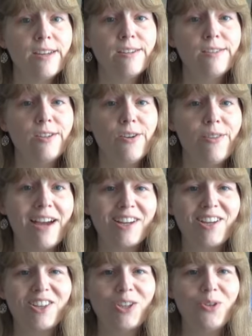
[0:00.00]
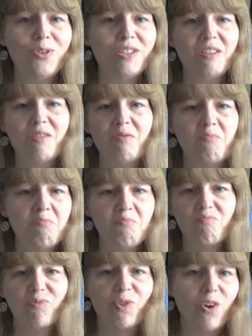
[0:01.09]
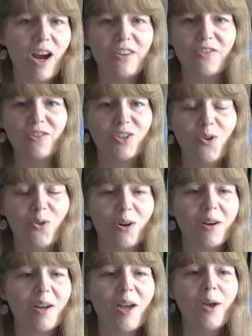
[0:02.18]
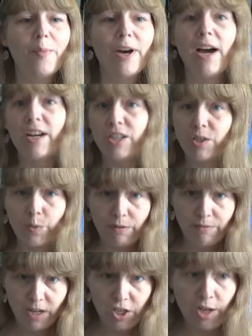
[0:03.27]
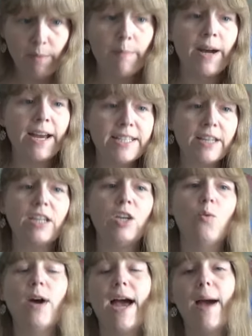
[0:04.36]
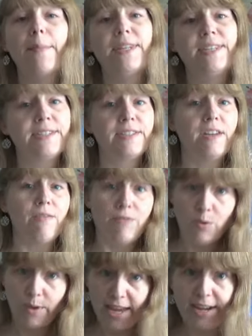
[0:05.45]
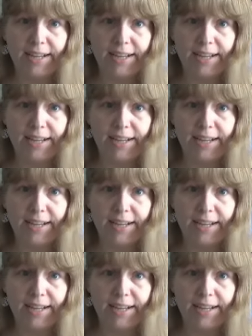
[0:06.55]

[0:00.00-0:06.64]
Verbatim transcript: So that concludes the Grinder tour, but I just want to finish up by telling you what happens if you get an